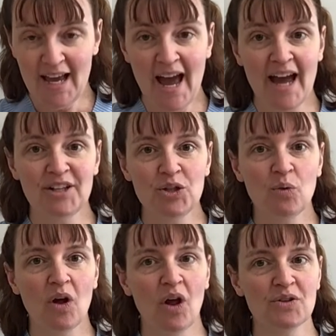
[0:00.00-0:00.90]
And you
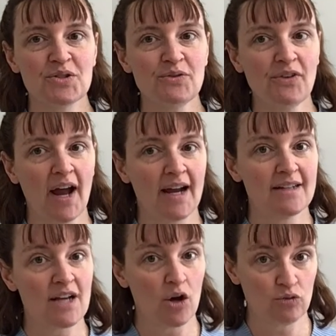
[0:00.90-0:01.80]
will also
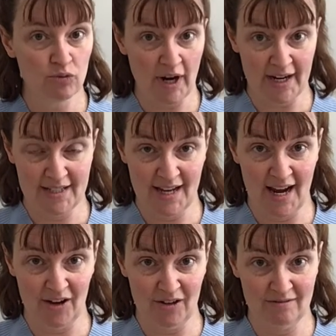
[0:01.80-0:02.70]
find a
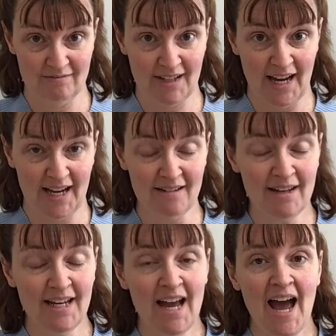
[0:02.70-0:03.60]
rectangle. Okay?
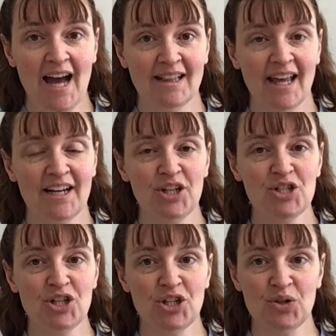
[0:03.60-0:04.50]
I'd like you
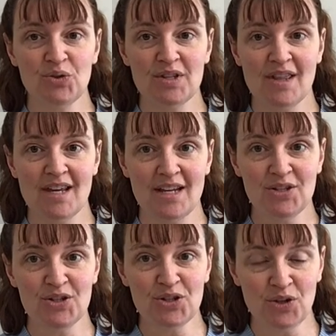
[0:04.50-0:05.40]
to use
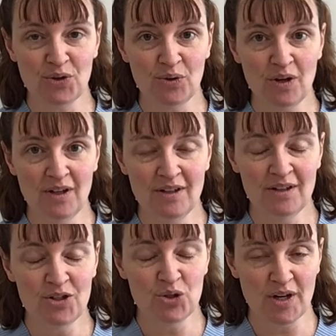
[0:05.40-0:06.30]
these two
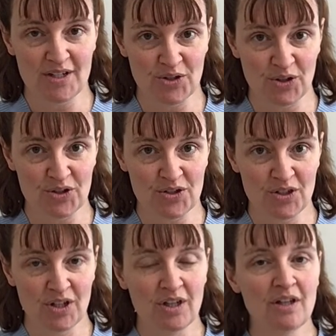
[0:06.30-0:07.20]
tracers
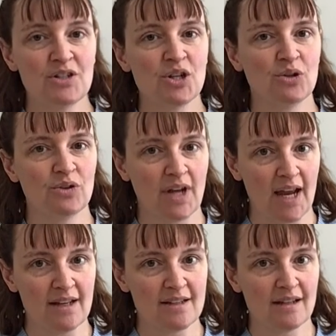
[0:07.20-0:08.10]
to
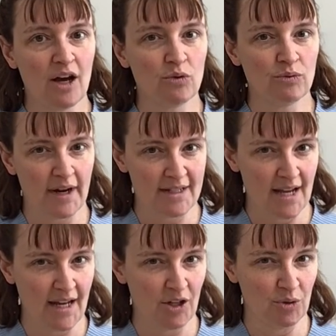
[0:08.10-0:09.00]
create a
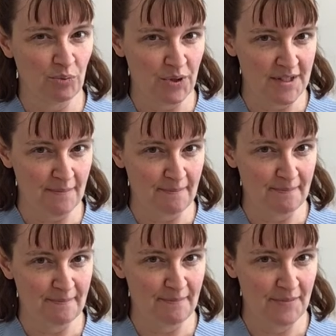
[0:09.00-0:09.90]
rectangular prism
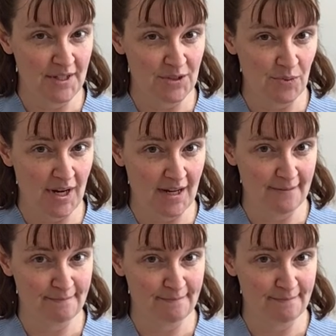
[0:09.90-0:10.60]
this week.